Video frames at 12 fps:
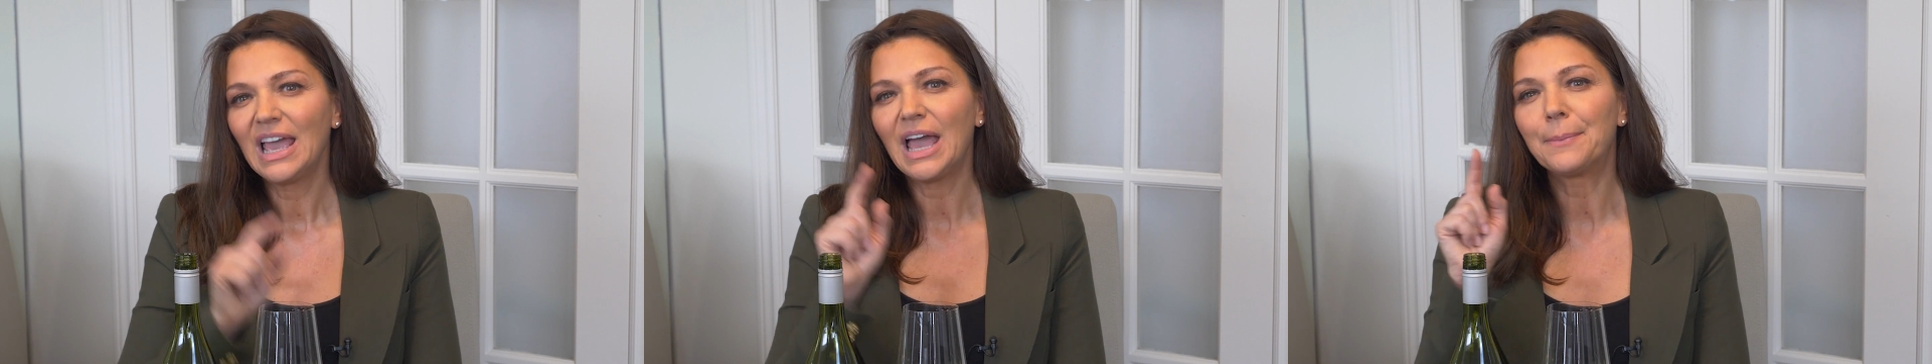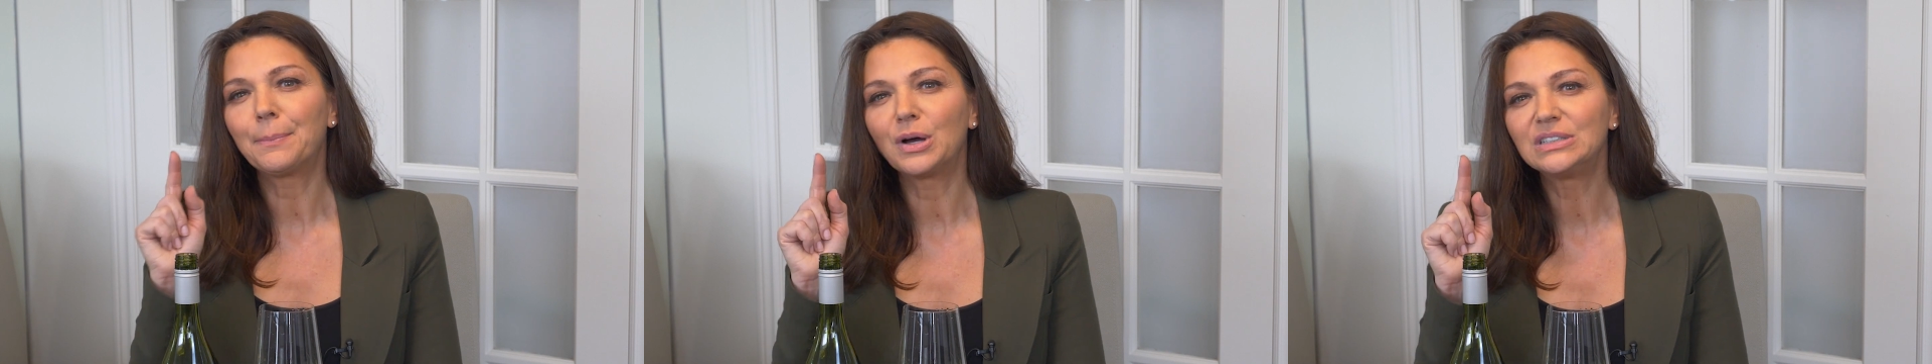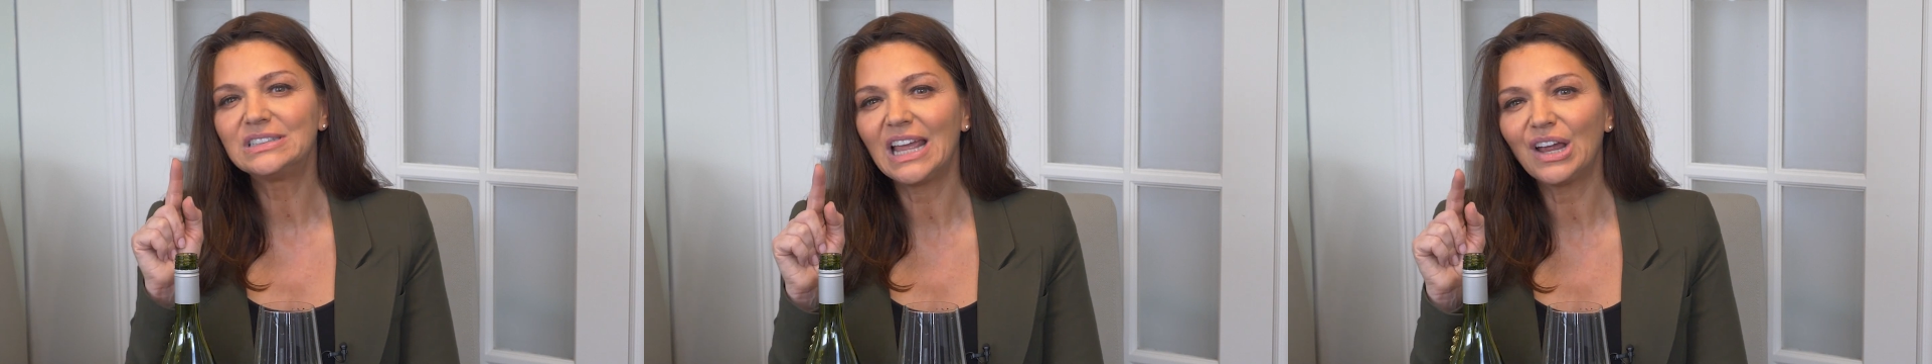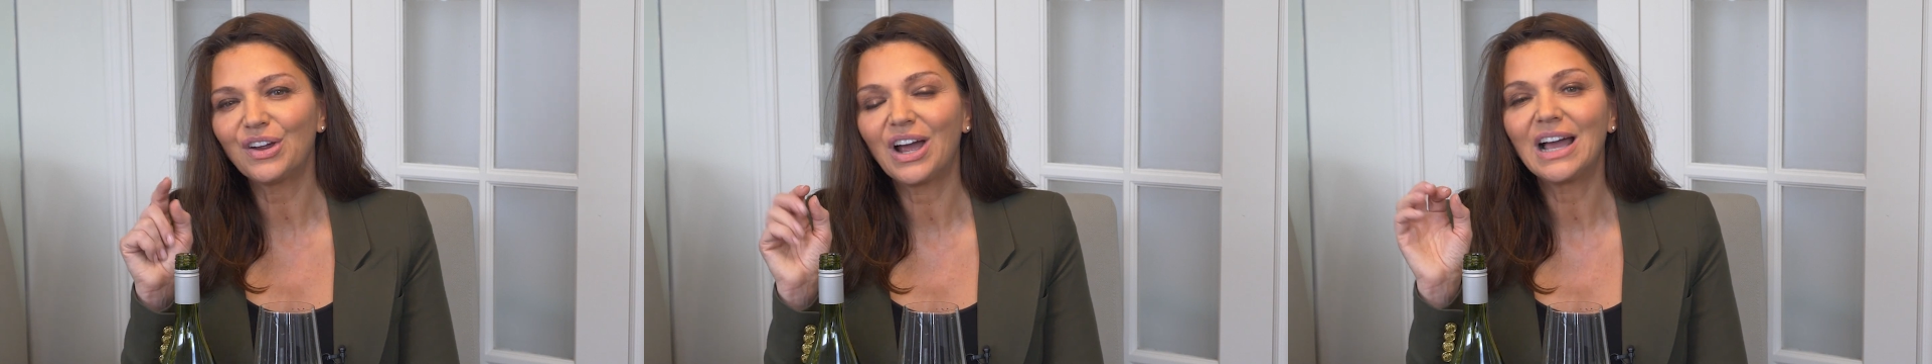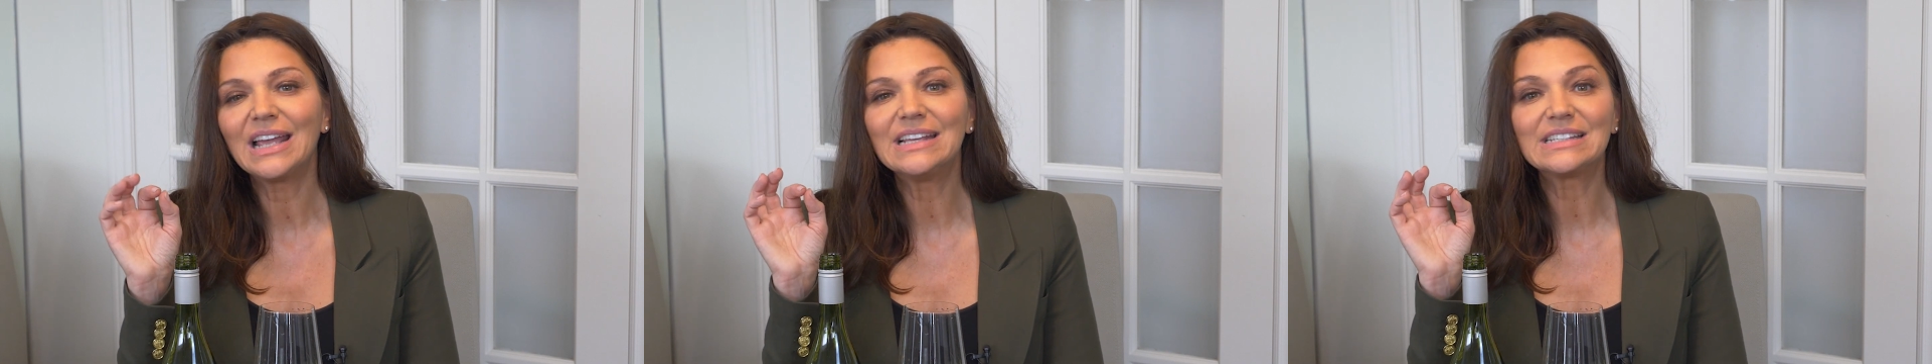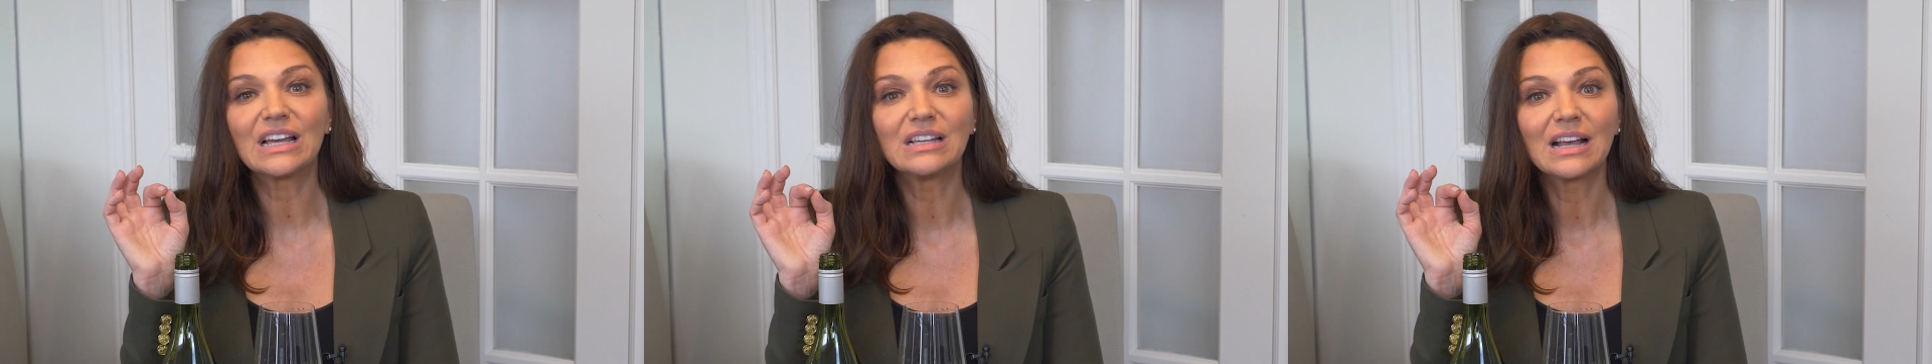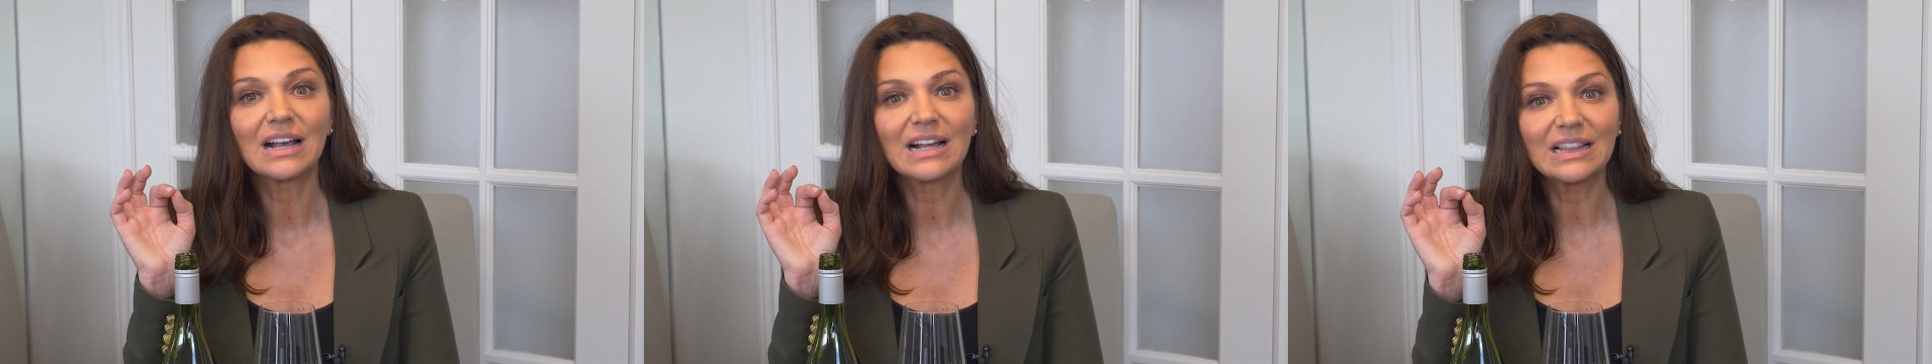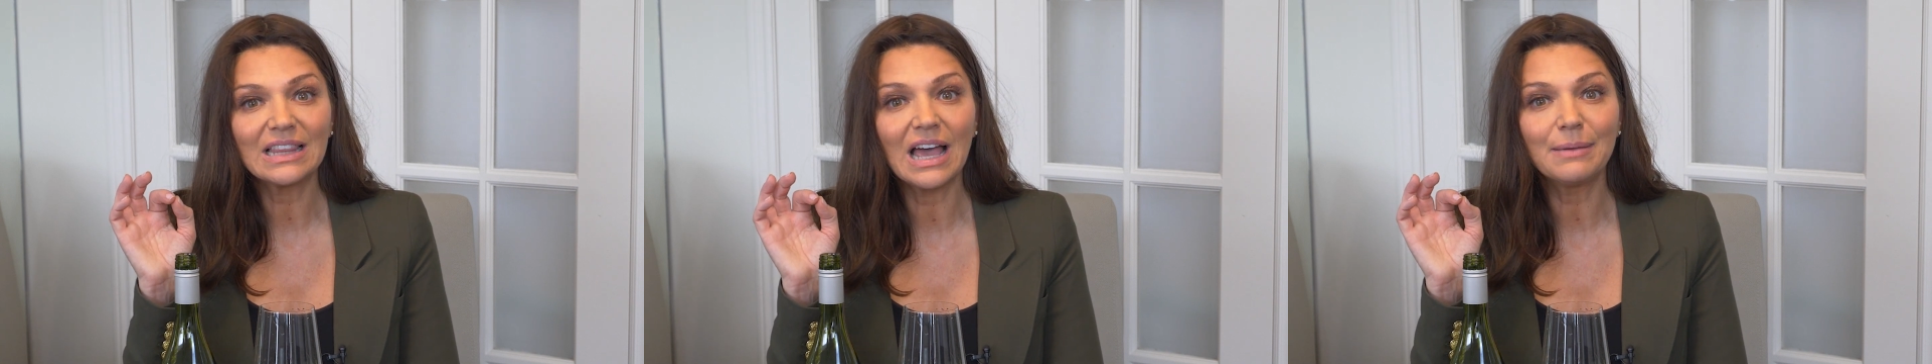And Bonterra is a
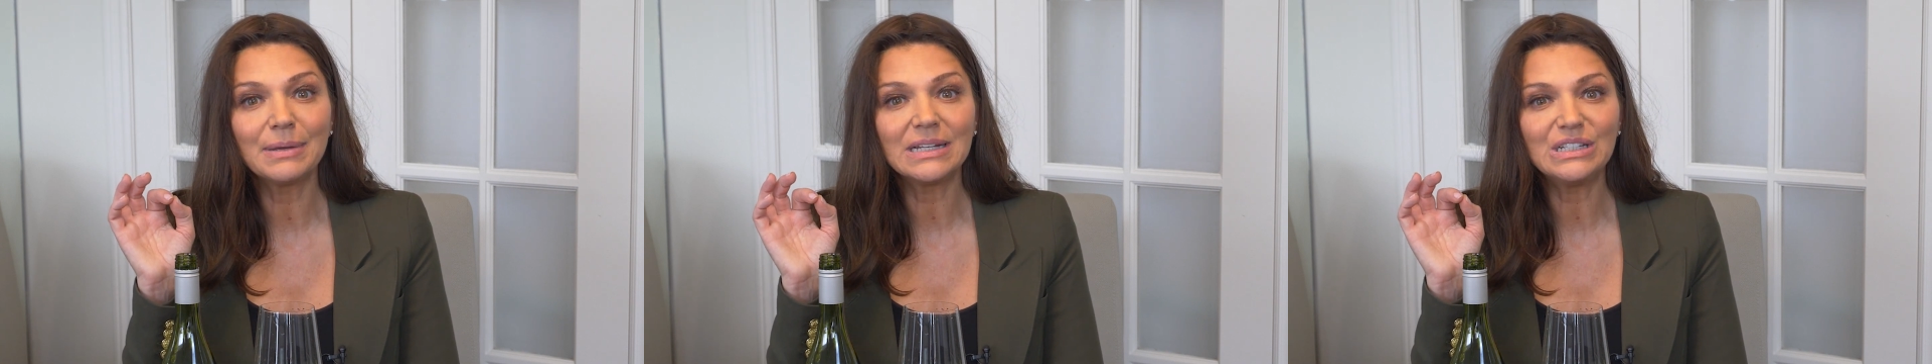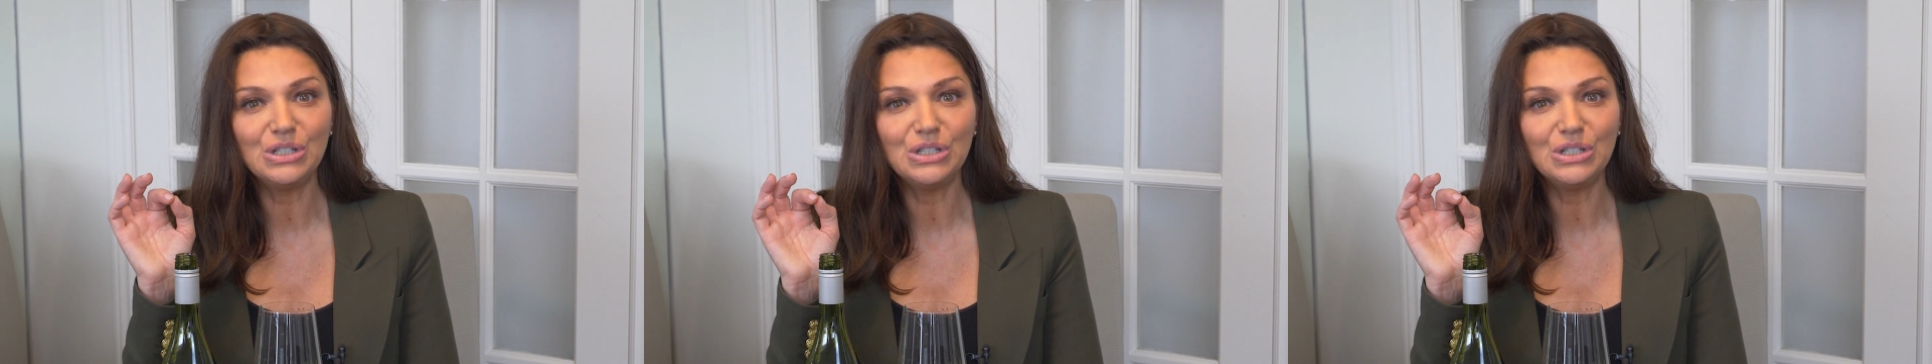climate